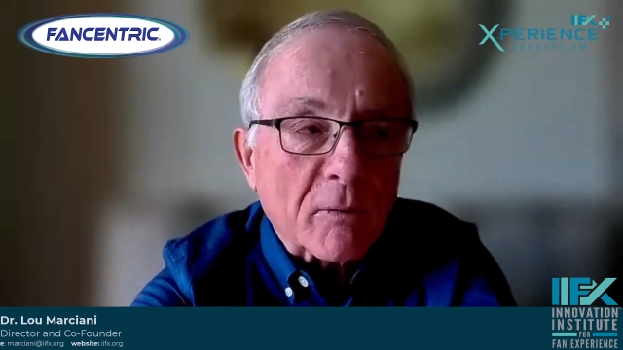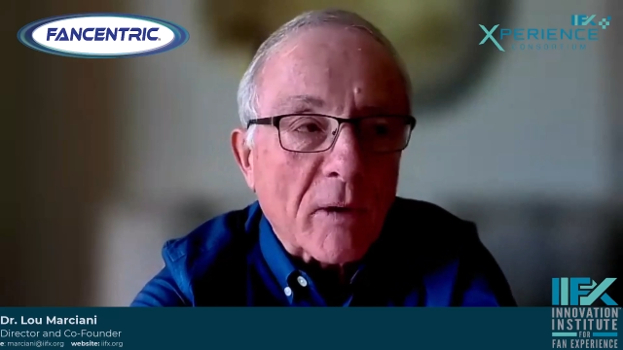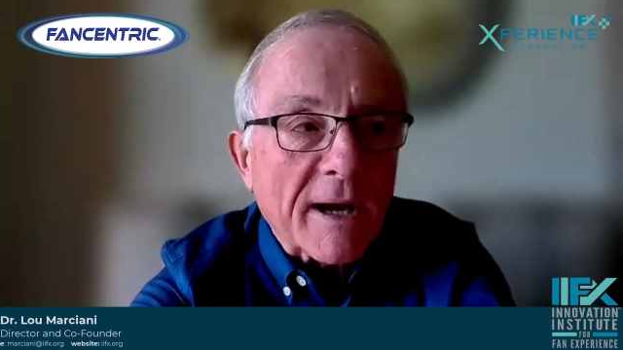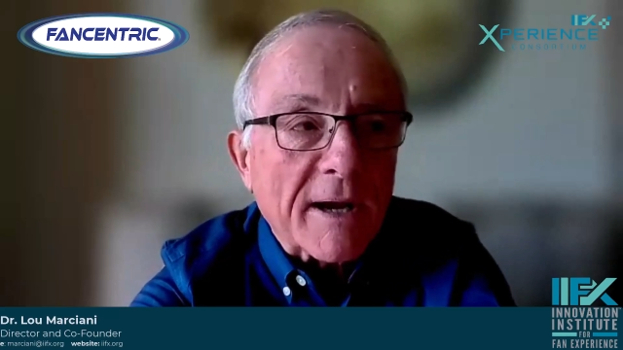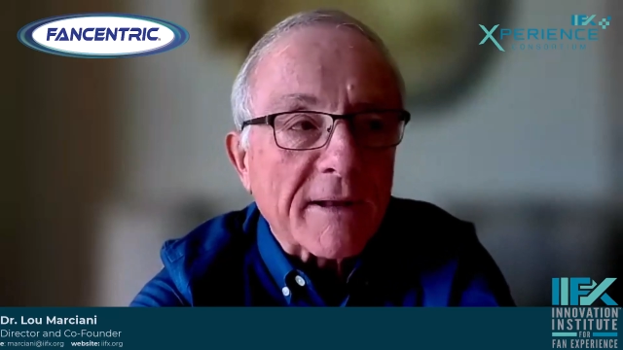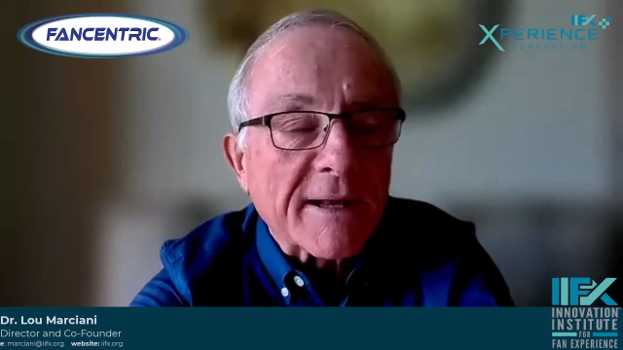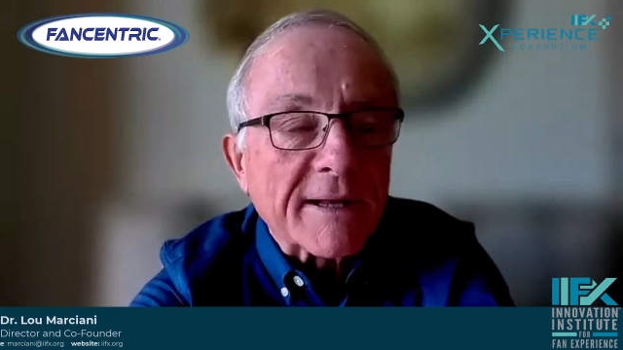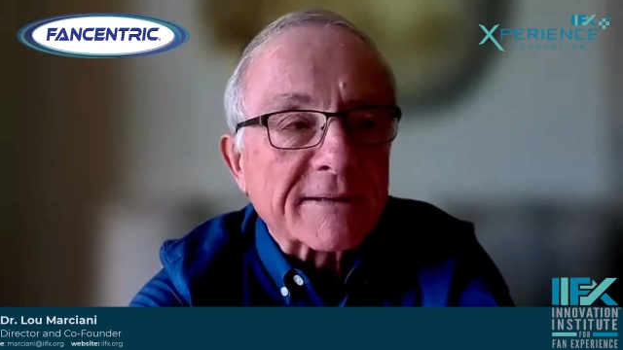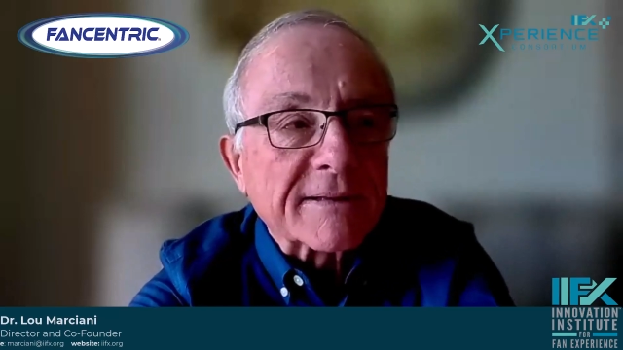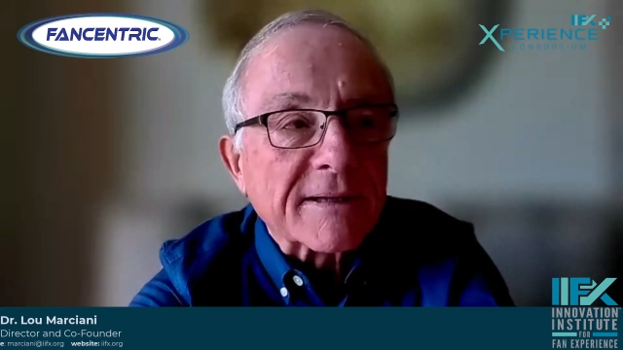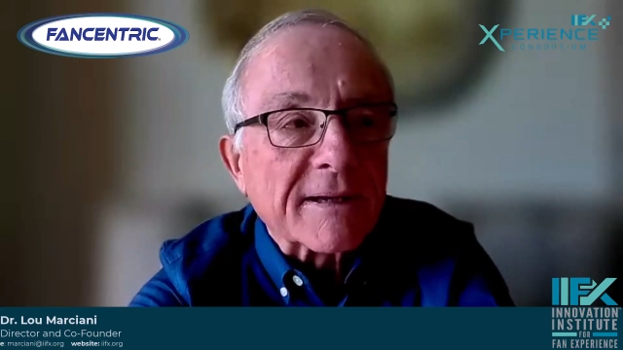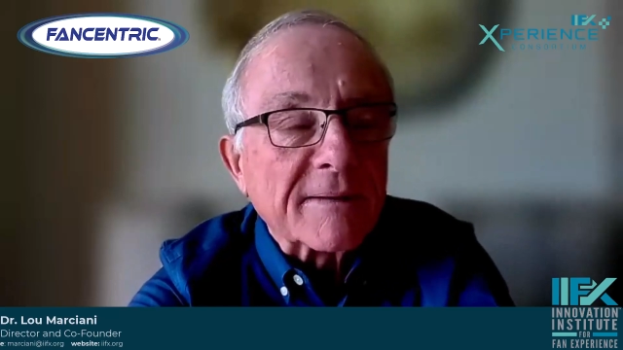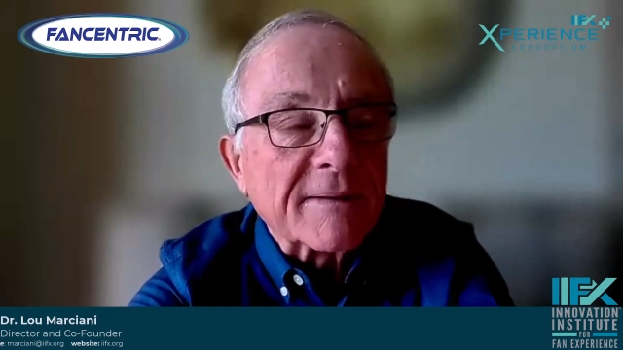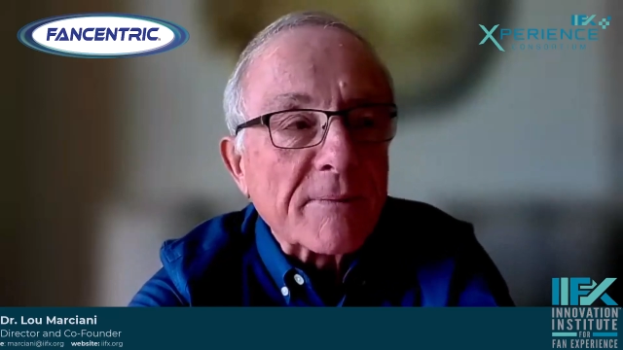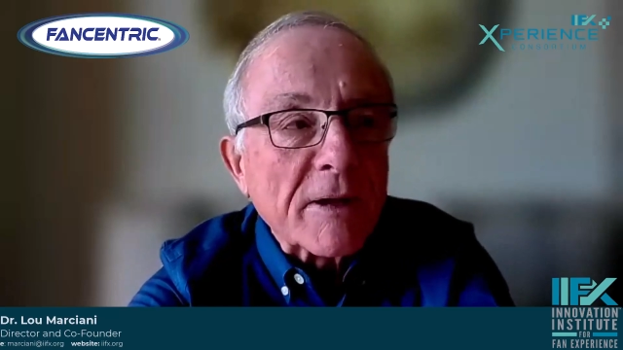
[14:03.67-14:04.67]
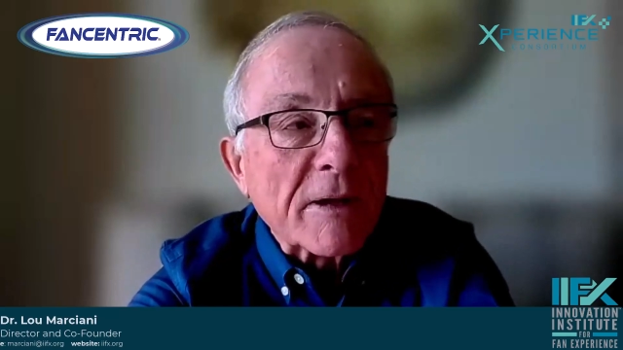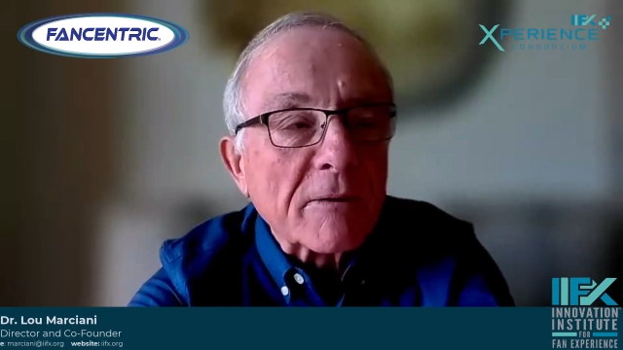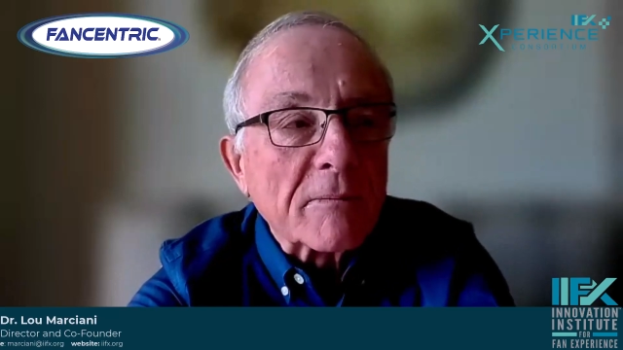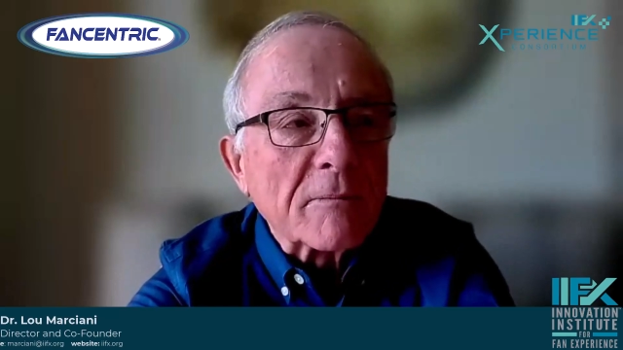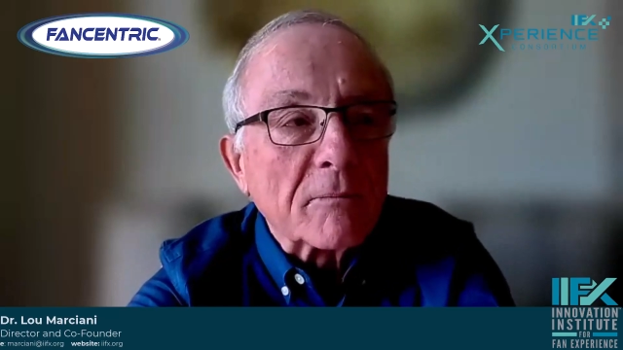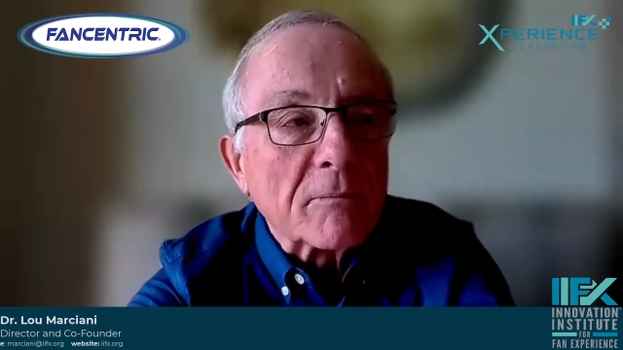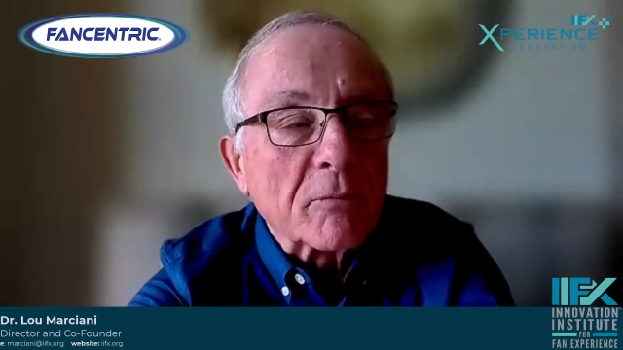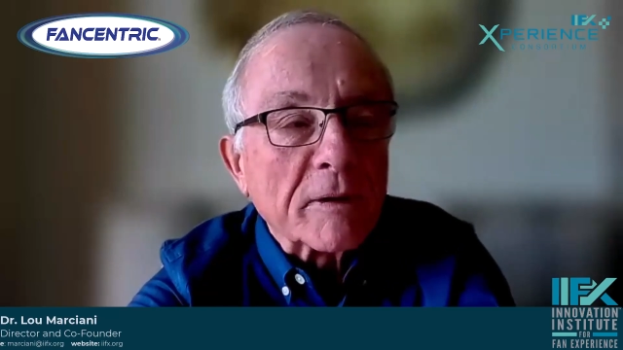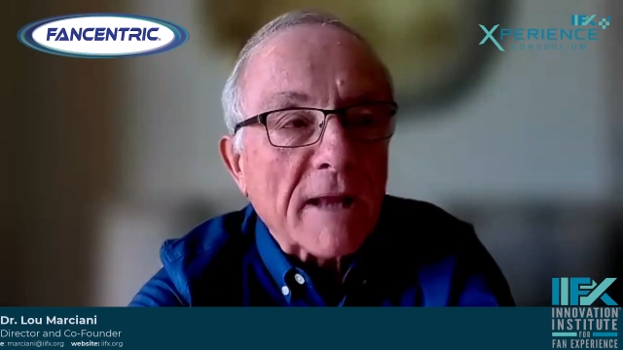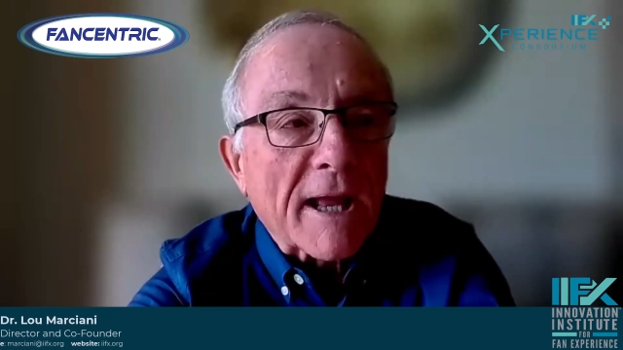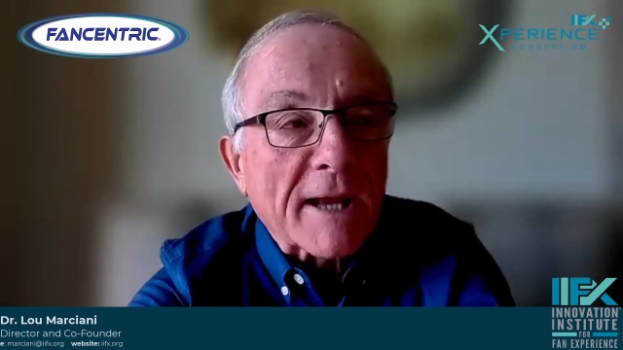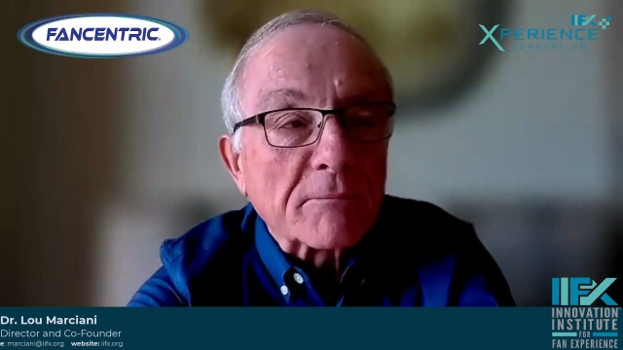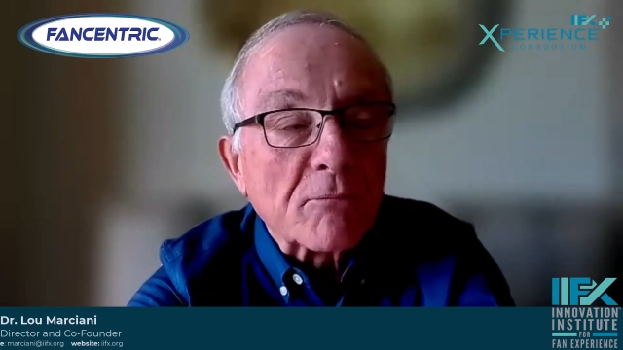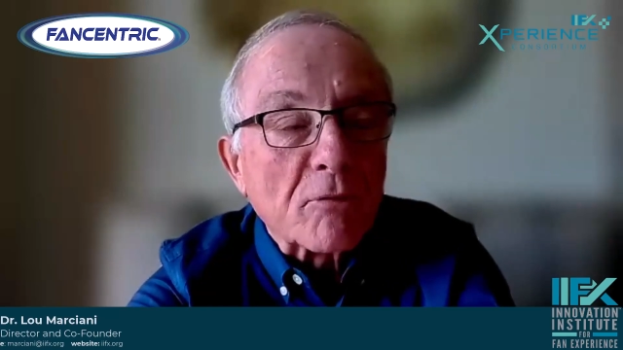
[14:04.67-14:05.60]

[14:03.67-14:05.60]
a way that we like